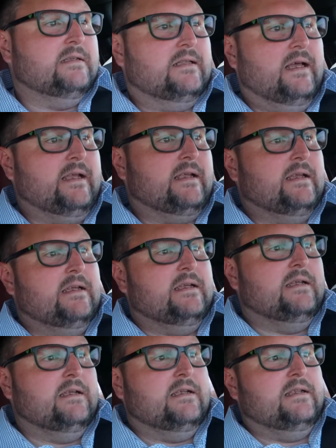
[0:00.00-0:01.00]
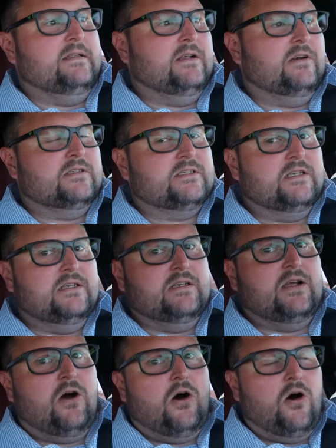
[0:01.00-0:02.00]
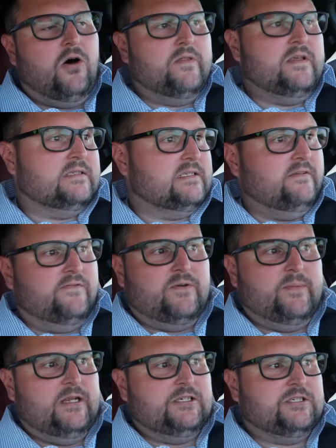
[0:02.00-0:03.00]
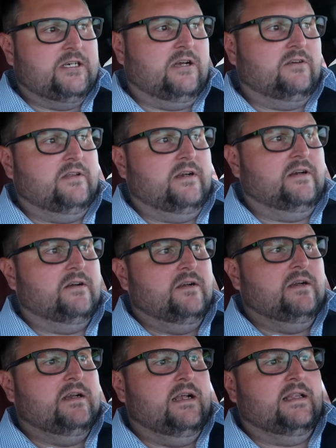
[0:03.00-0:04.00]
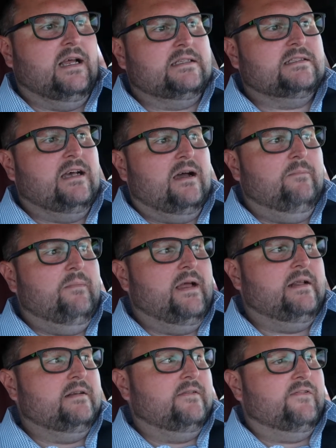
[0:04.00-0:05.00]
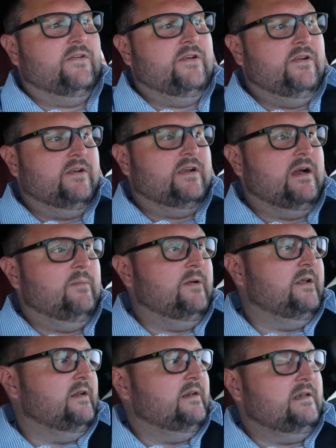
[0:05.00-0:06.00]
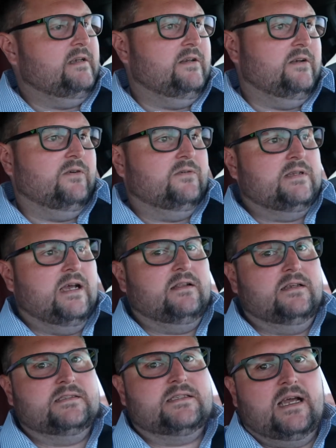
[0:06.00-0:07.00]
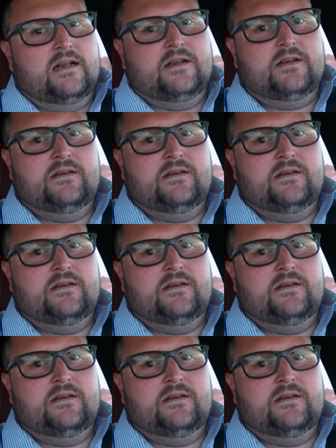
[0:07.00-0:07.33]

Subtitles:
Like, there's all this information out there, and that's not meant for you to come in and tell us how the